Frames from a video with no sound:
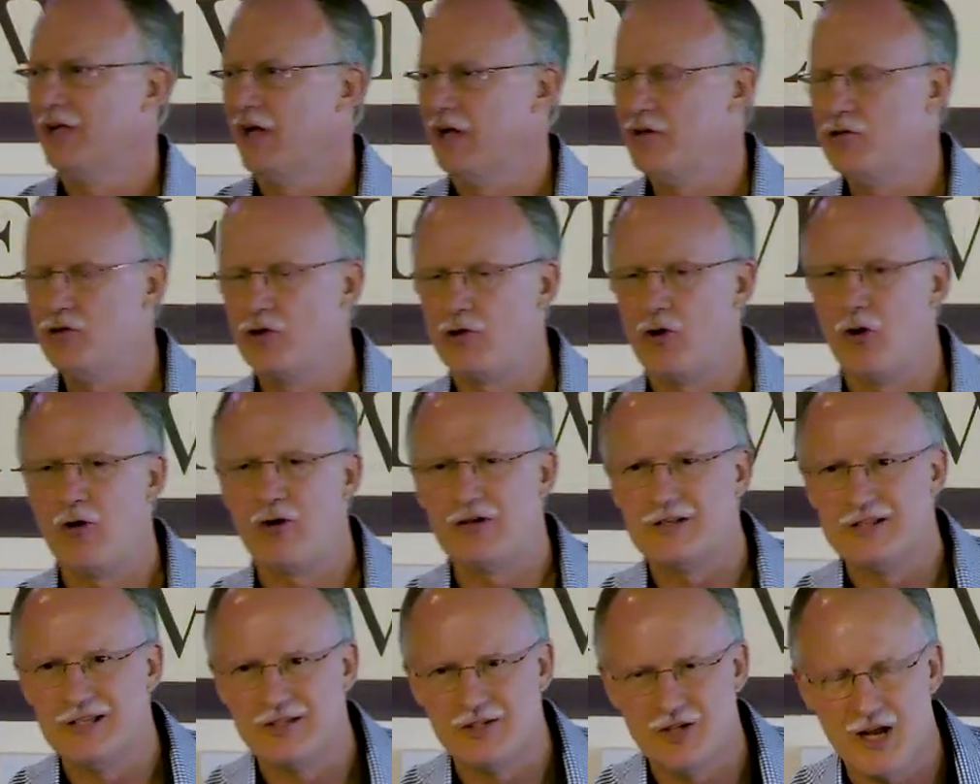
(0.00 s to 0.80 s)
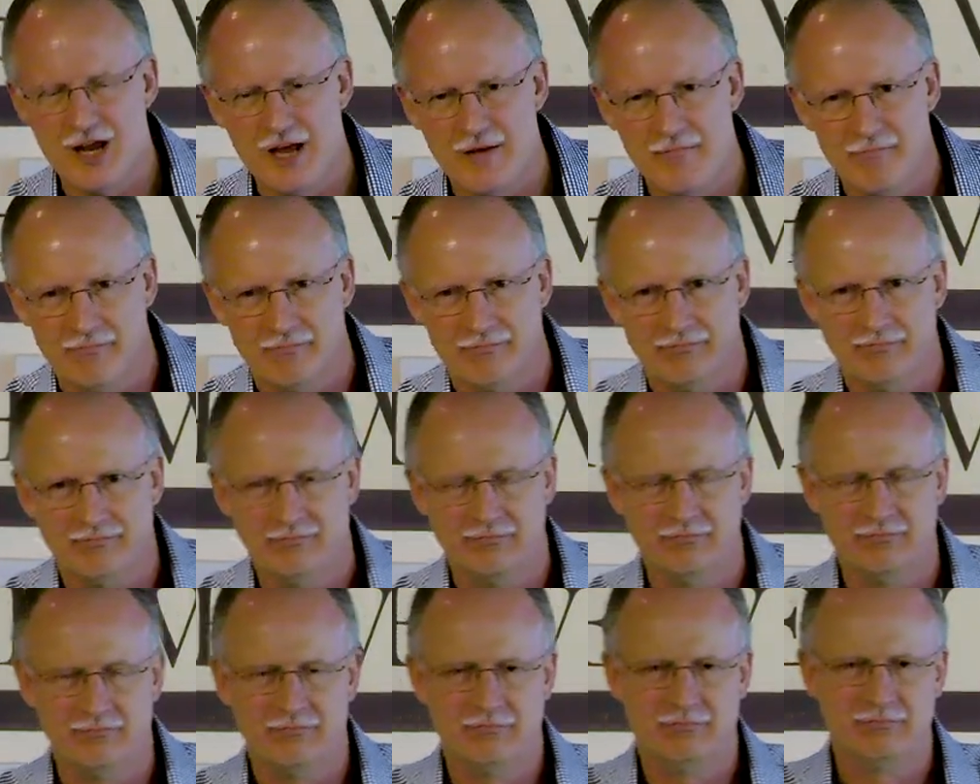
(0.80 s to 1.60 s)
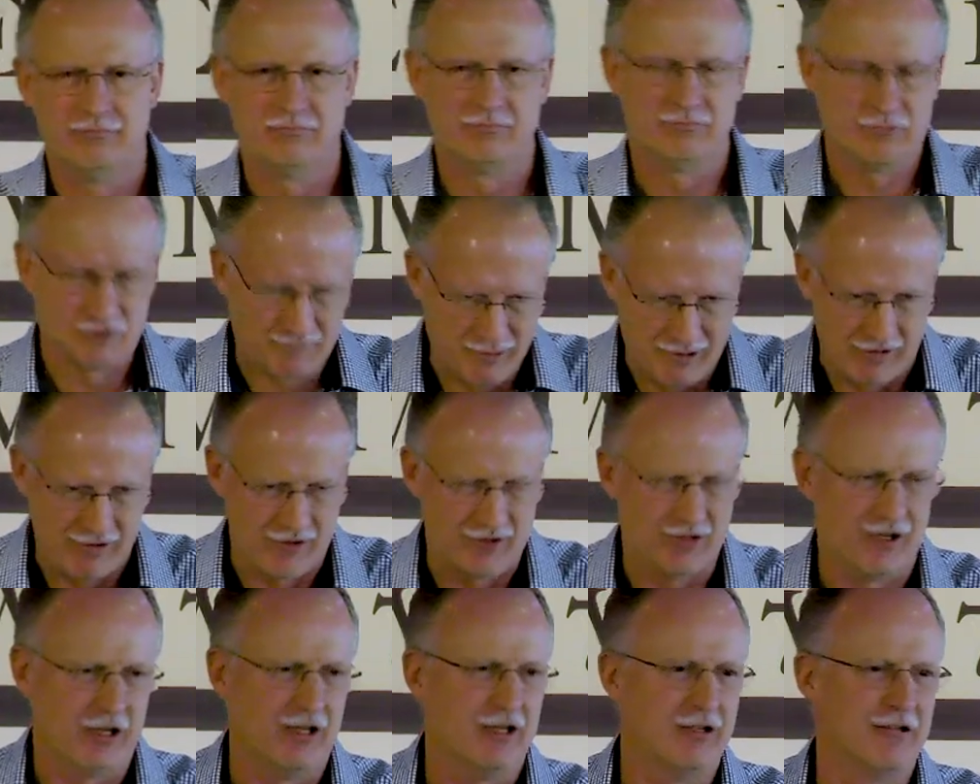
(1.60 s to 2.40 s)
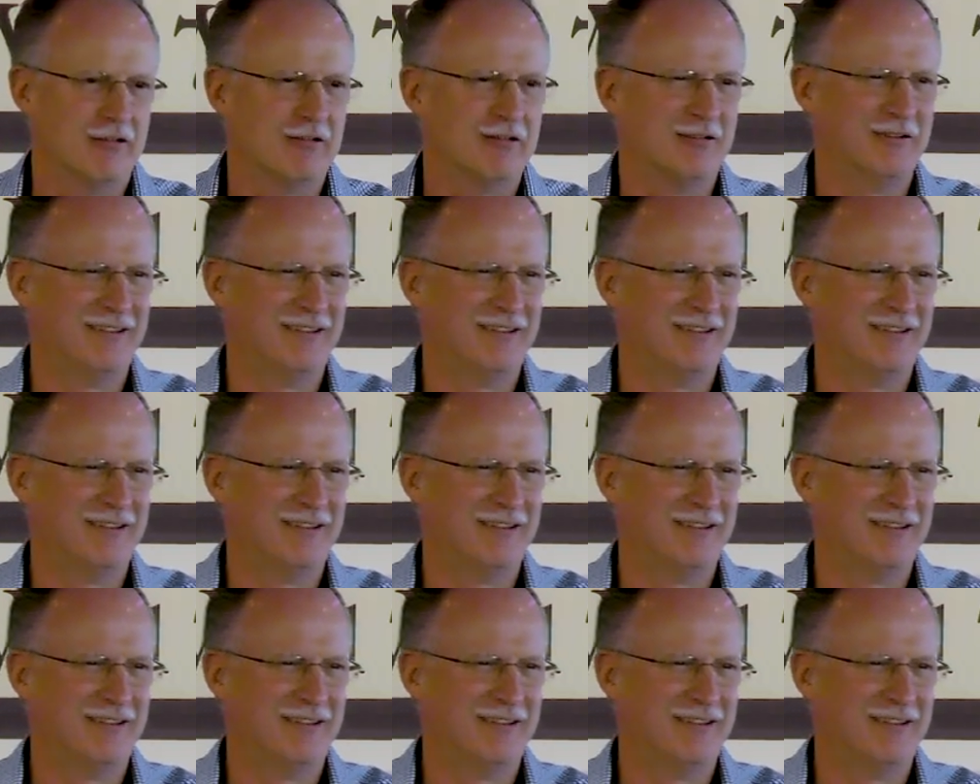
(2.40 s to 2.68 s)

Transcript: and you go to the gym spiritually.